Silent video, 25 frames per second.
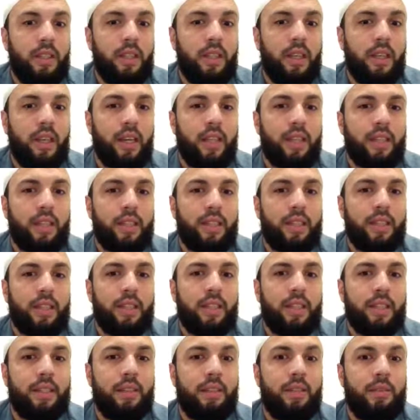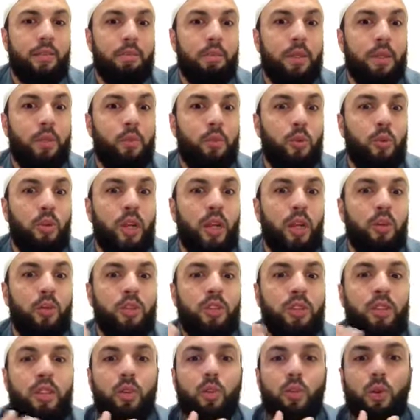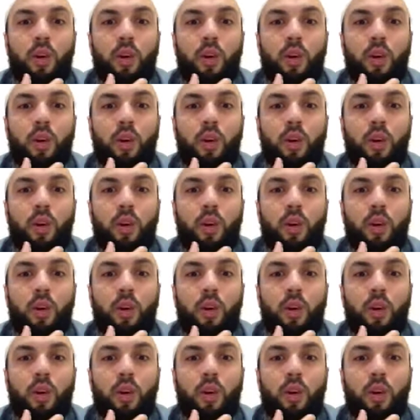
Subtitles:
like be pronounced